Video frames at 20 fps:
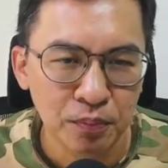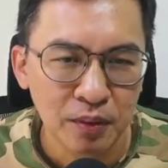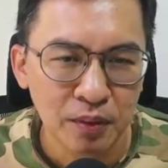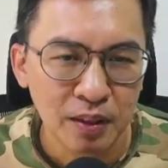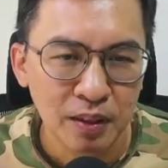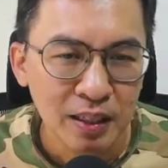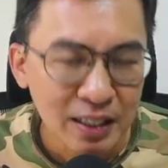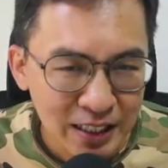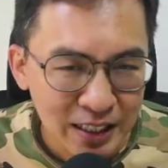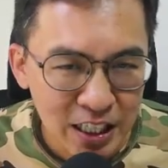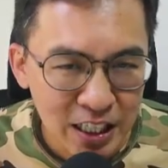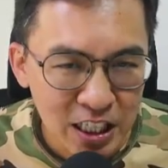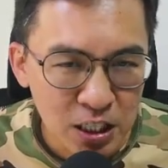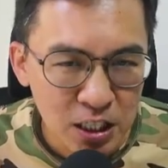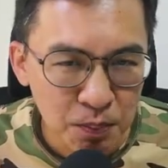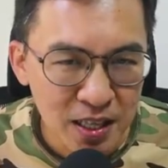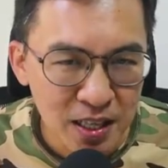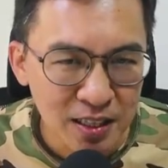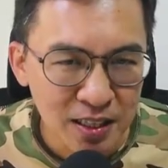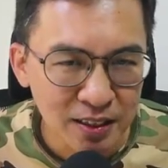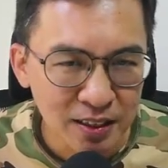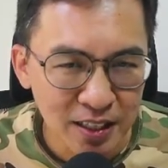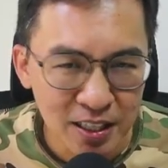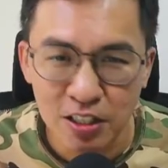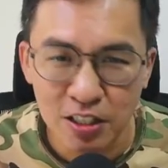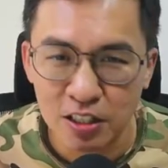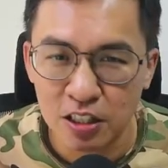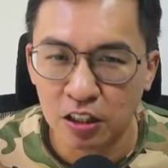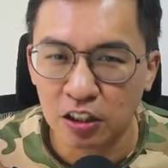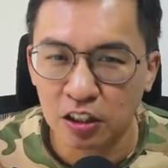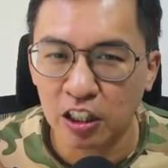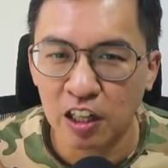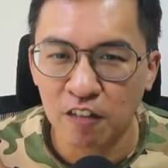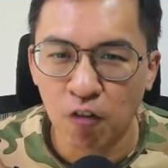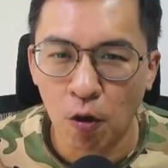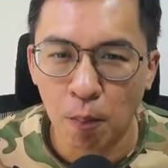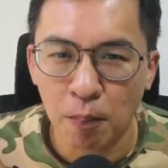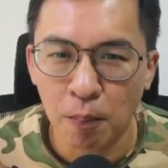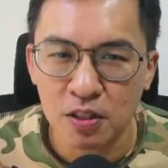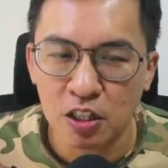This means this is a
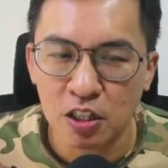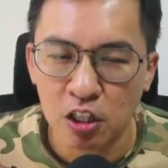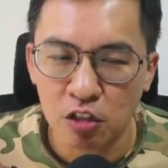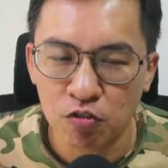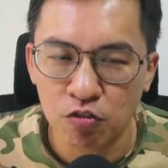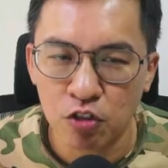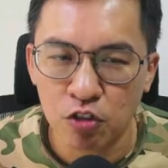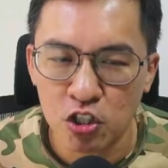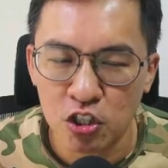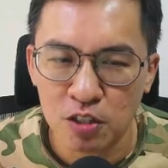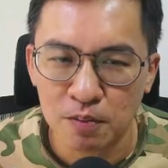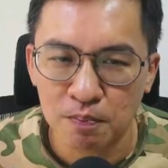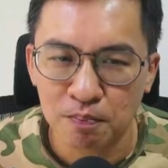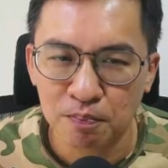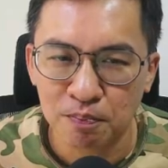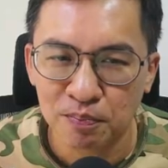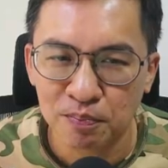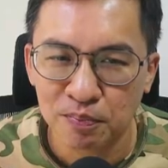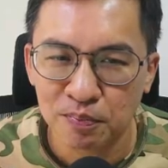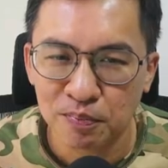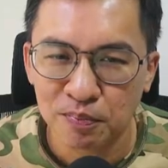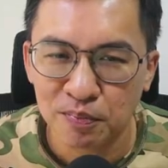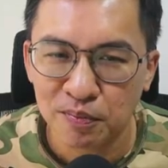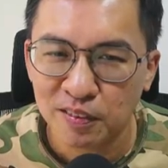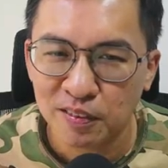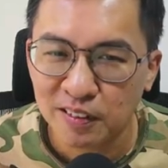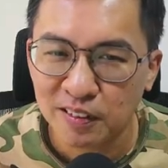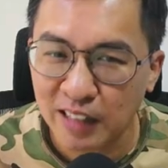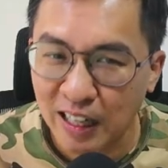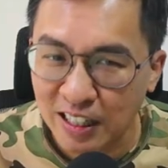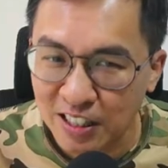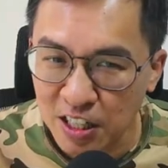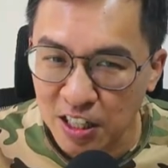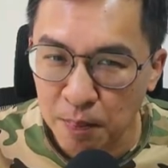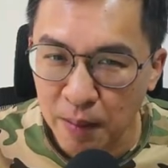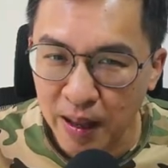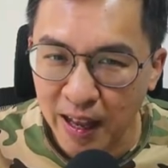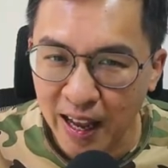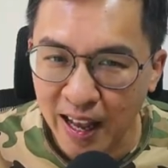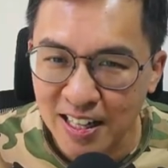34% difference. Does it
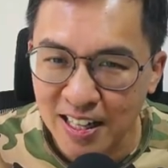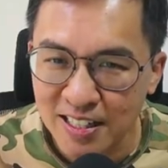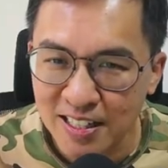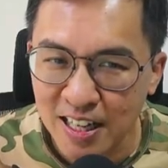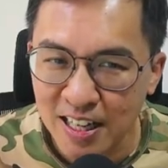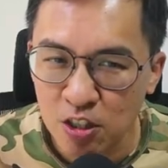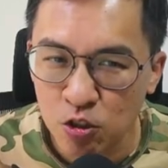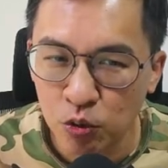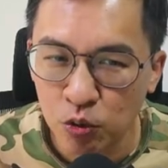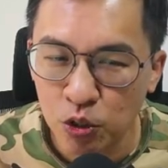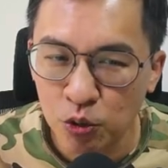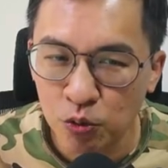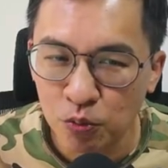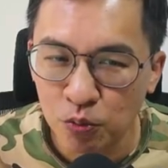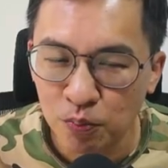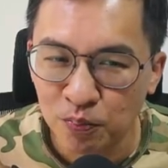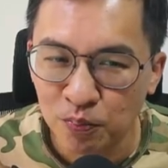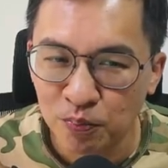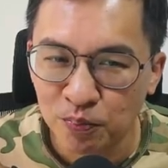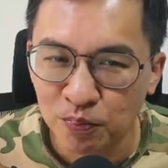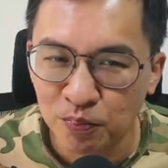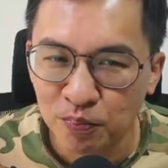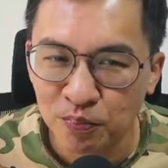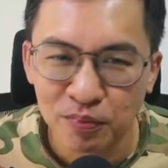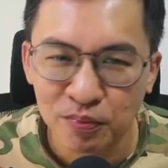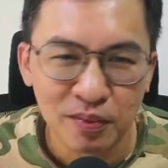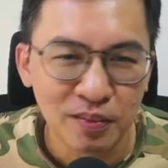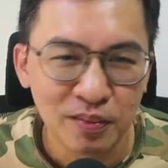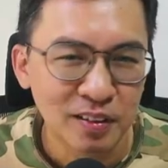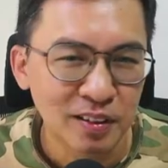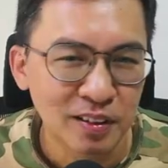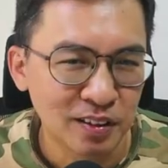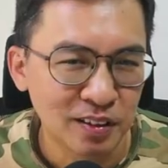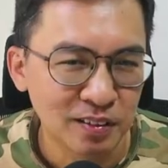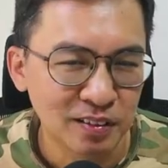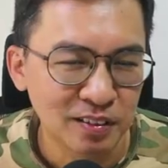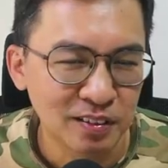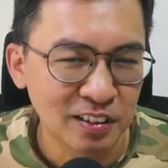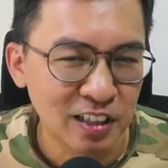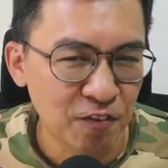make any sense to you?
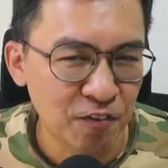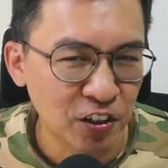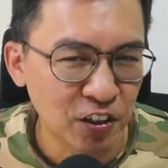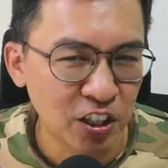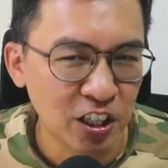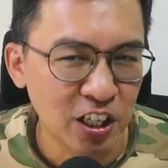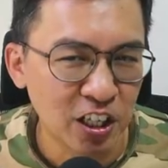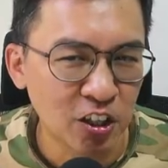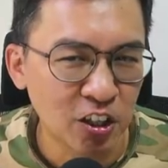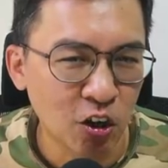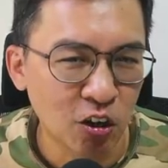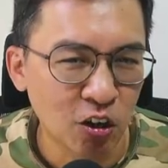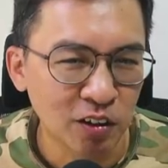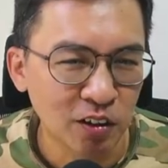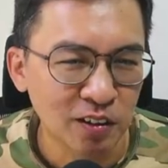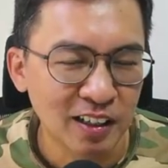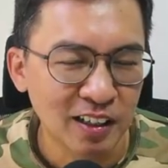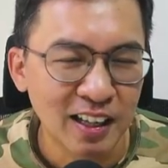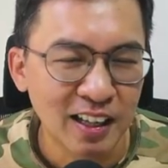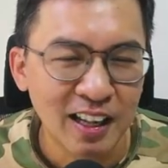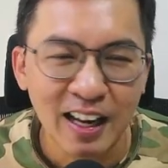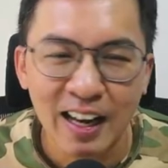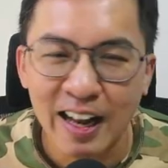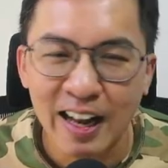Definitely not. Let's